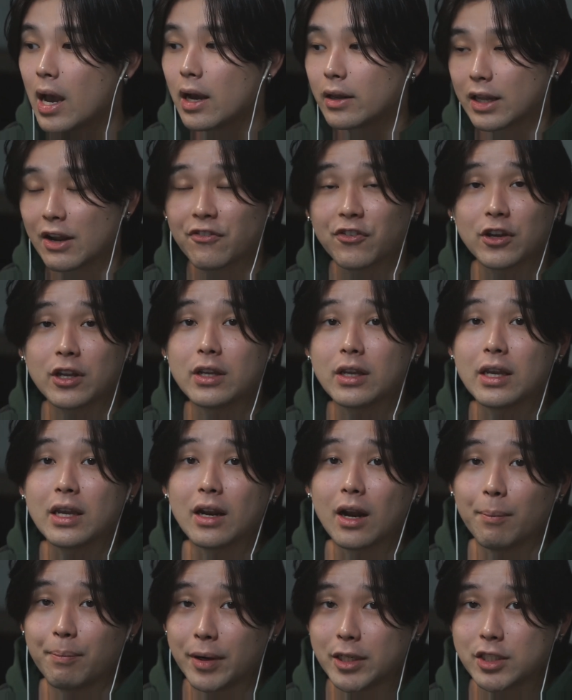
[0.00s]
Definitely need
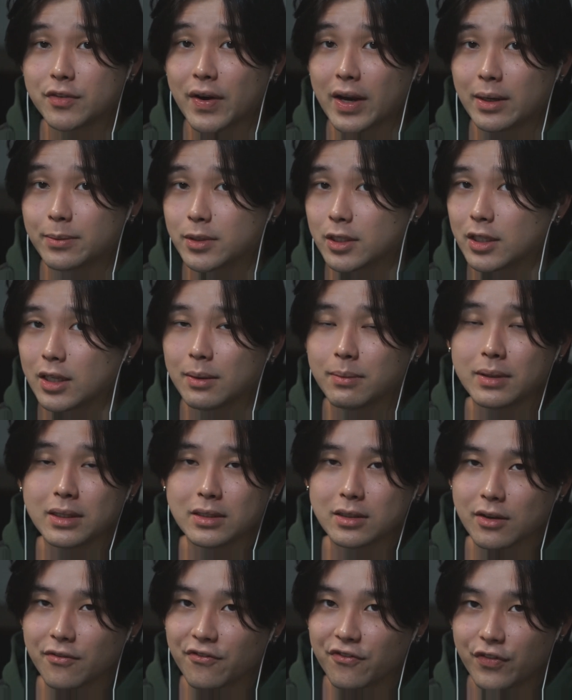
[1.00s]
a bunch of items on him.
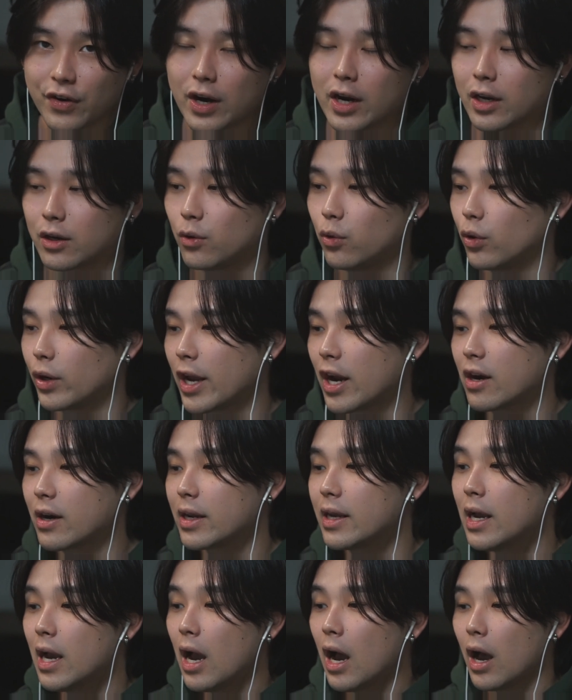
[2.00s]
He's a very cool
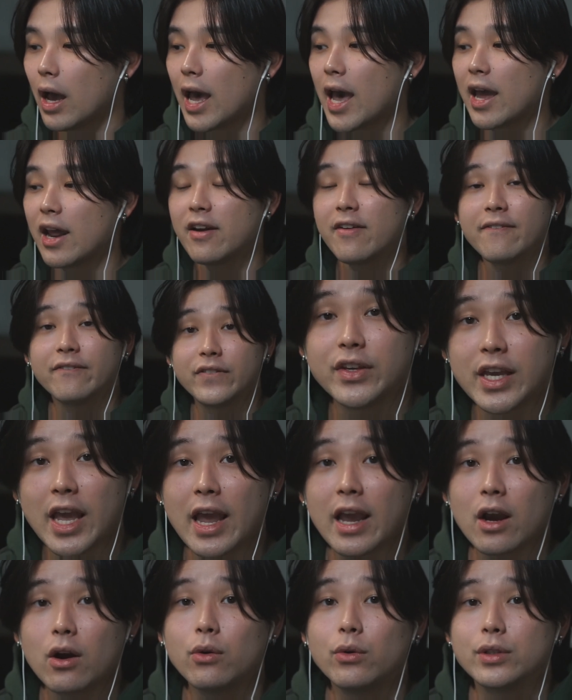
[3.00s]
carry. And
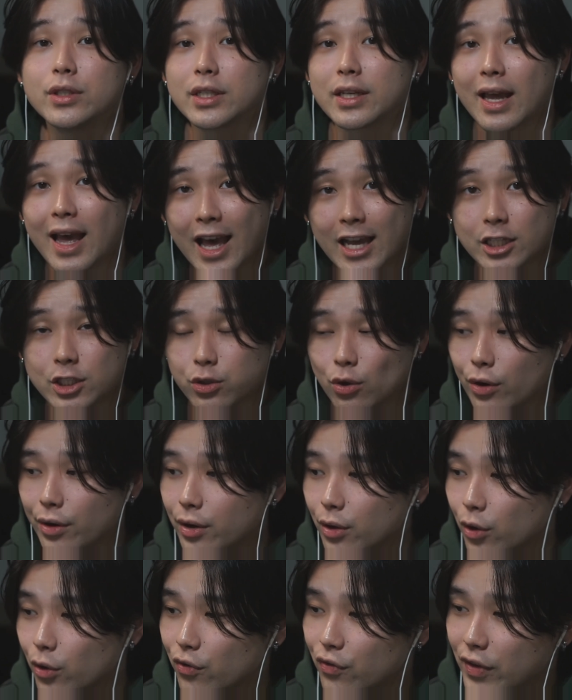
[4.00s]
Viego, who is an Edgelord,
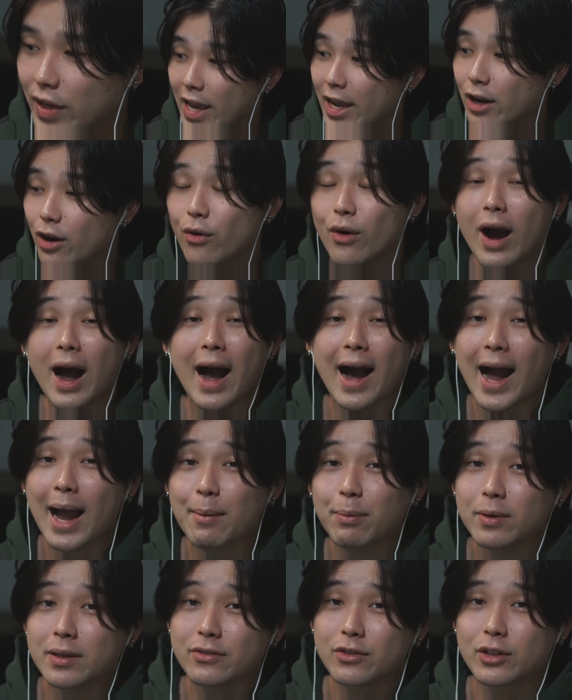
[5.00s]
who Viego, I
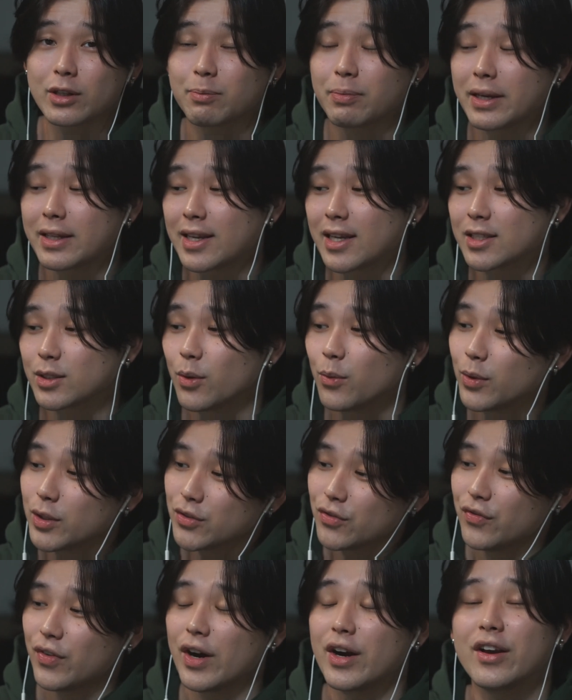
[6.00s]
believe during the playtest, was
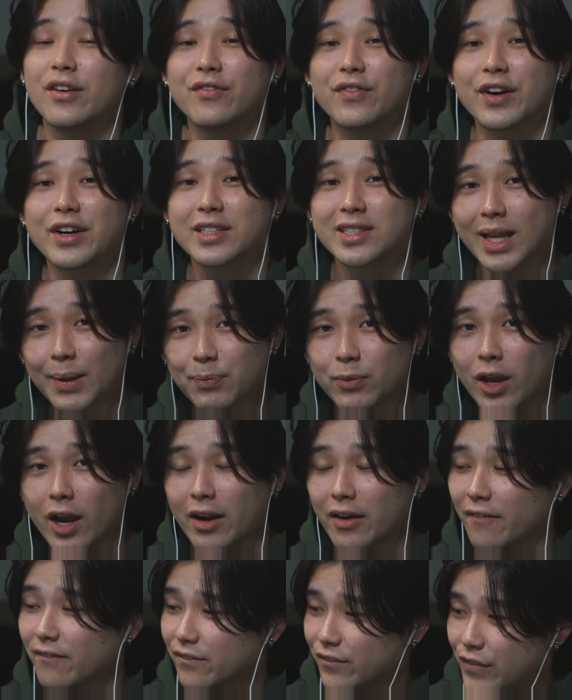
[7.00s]
very, very slept
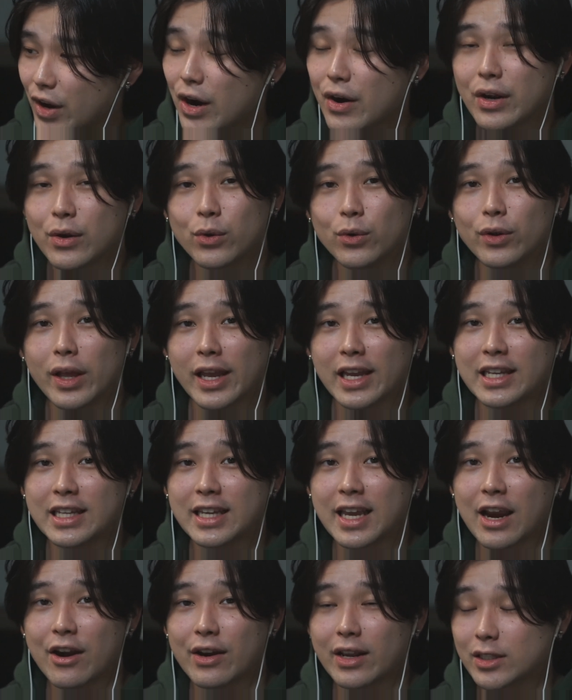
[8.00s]
on. Very cool
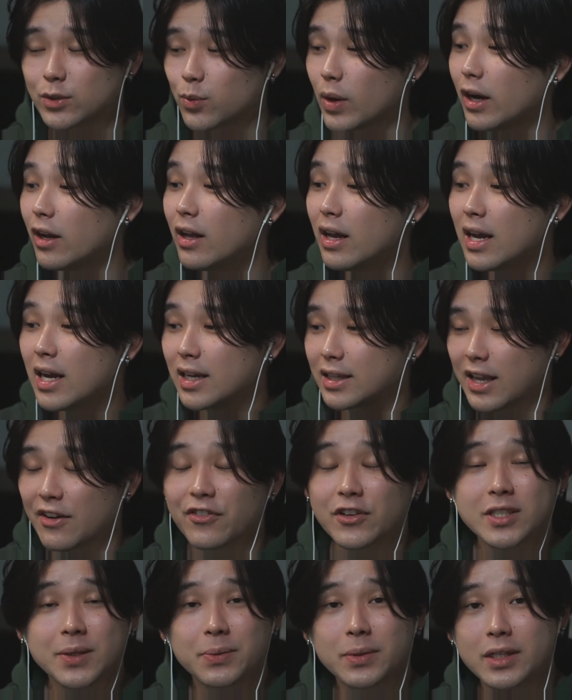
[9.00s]
AD carry as well.
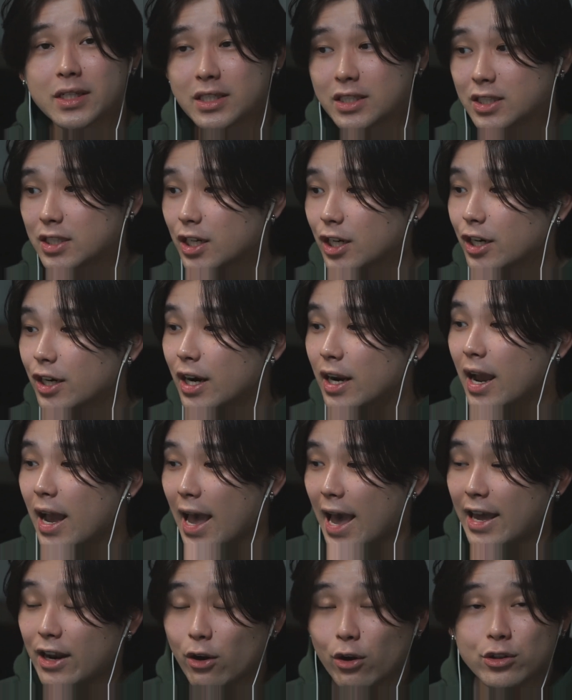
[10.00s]
Definitely something to consider.
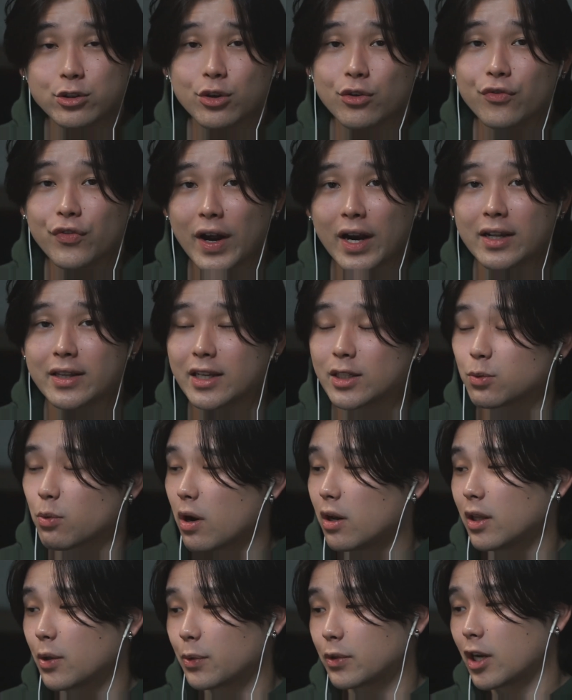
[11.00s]
And also, finally, as
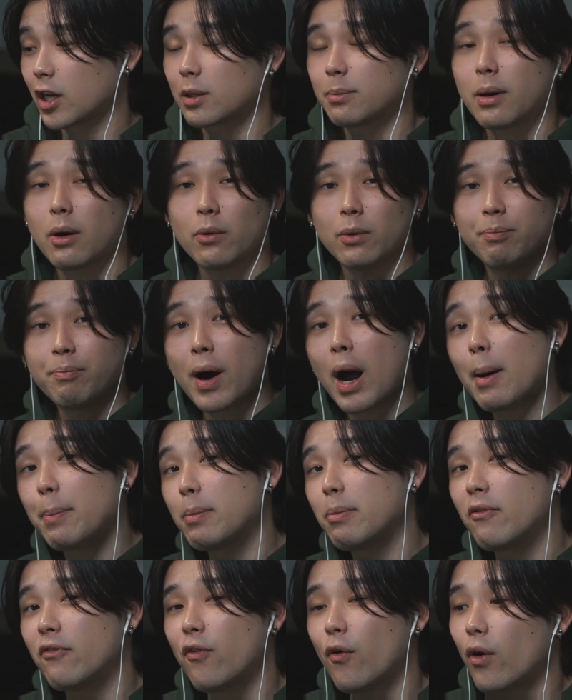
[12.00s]
well, like we talked about with Poppy
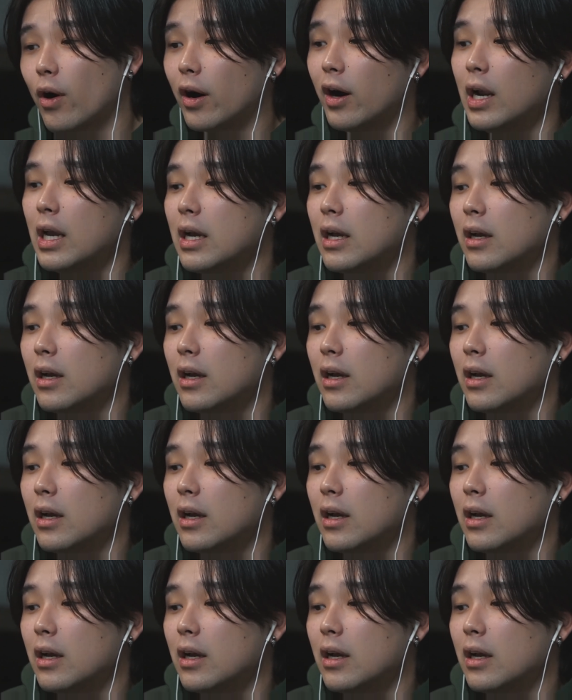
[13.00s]
before,